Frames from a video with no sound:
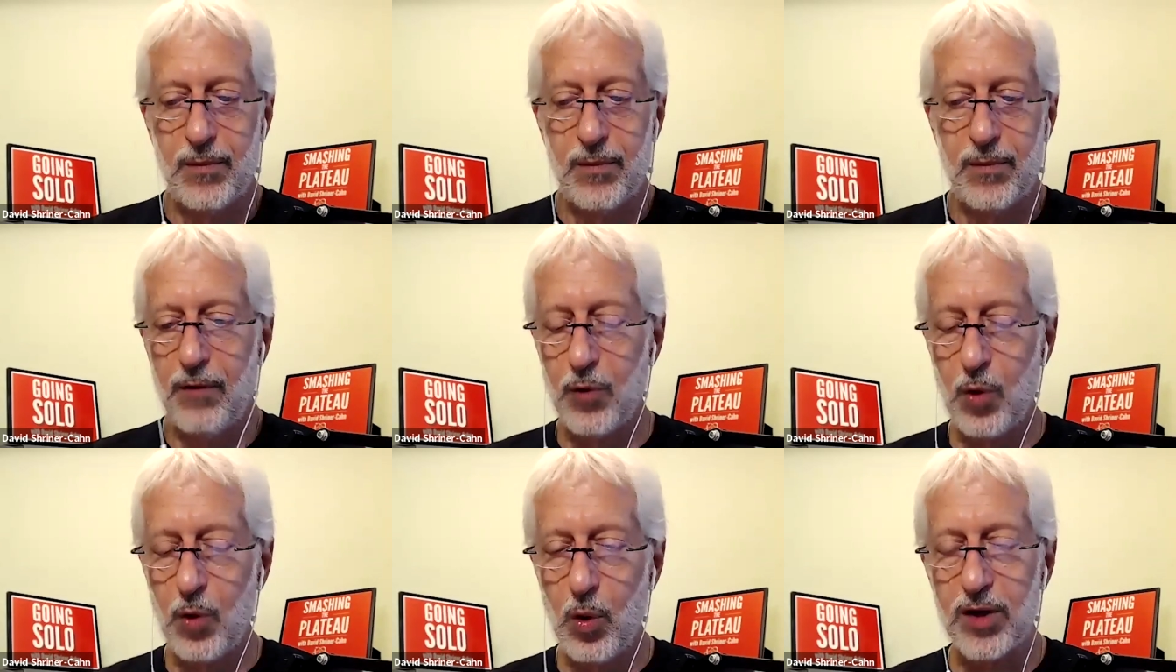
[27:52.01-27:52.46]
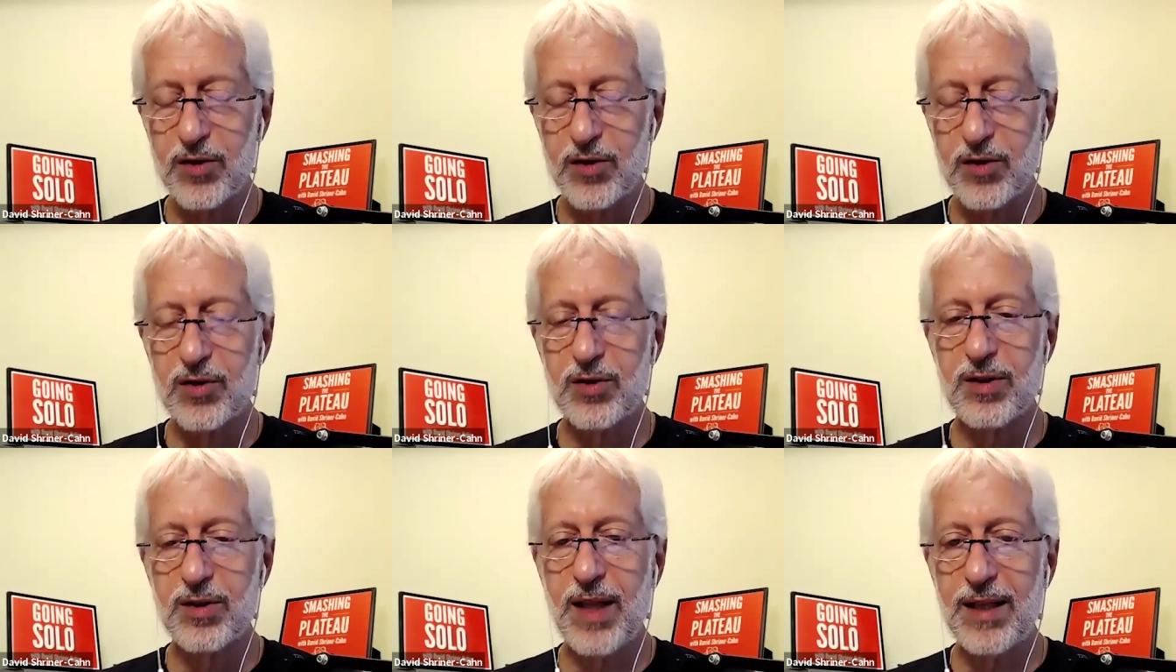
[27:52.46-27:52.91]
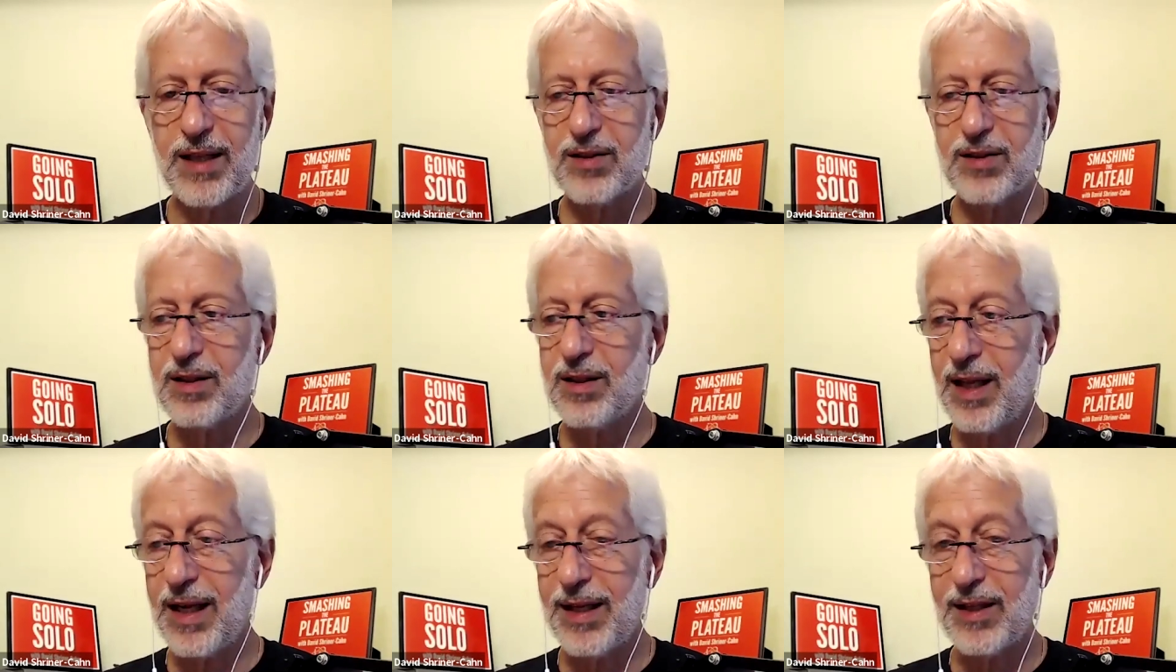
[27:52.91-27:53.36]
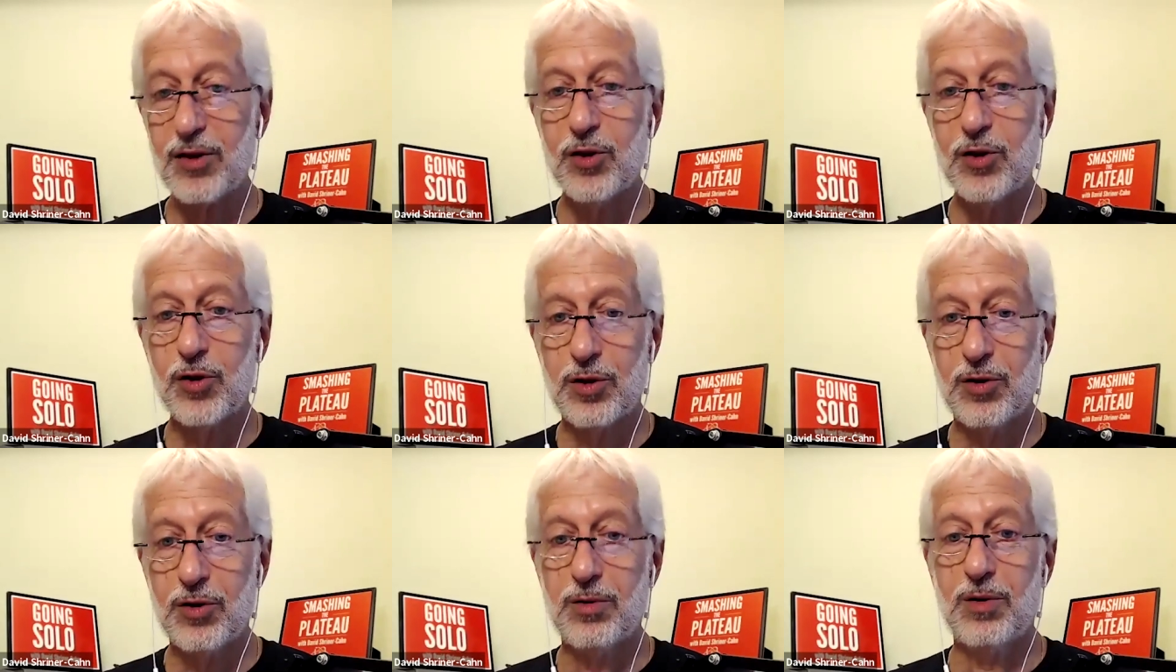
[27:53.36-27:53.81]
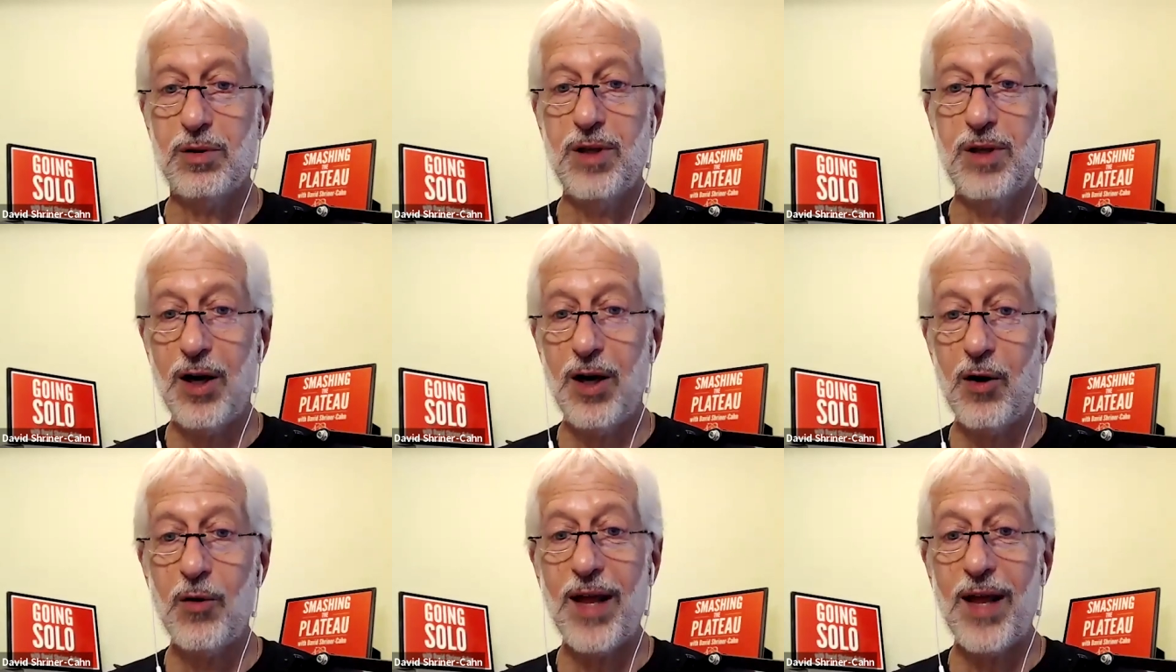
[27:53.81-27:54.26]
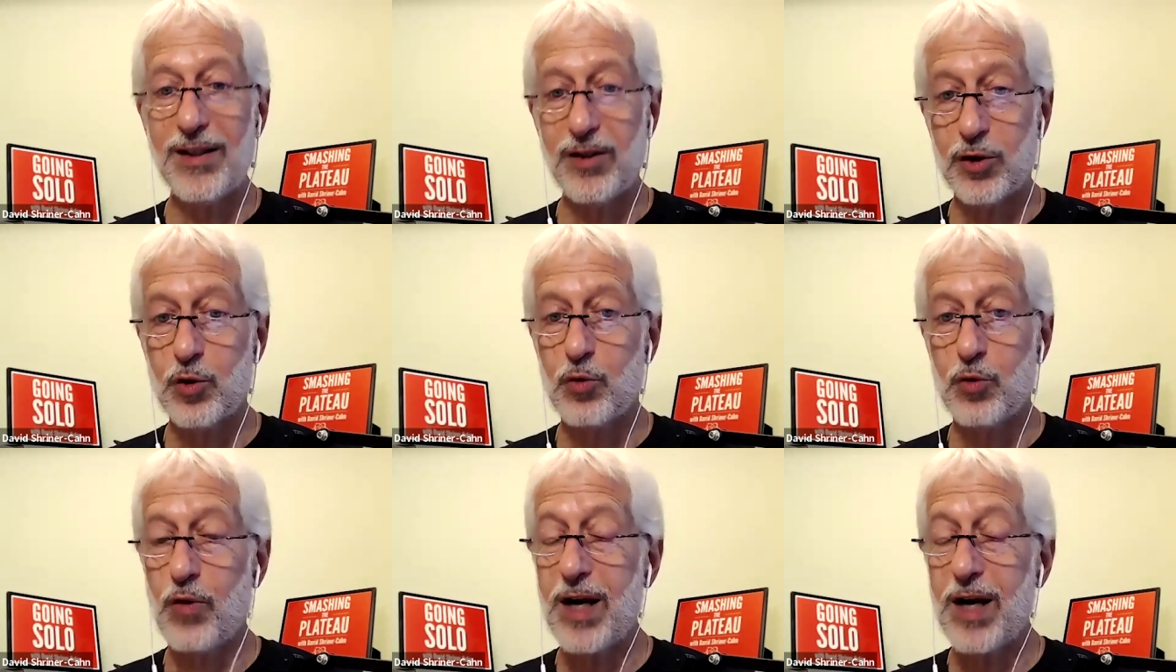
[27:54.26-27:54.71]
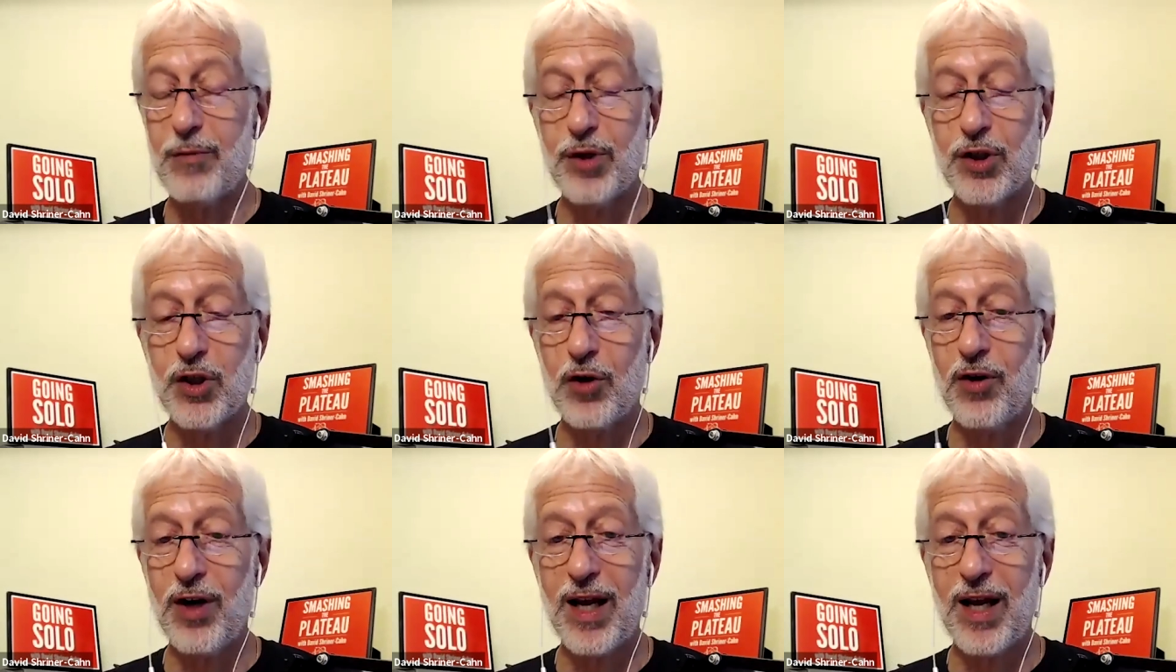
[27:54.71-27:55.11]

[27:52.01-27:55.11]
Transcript: Of course, that's that's a you know that's a great return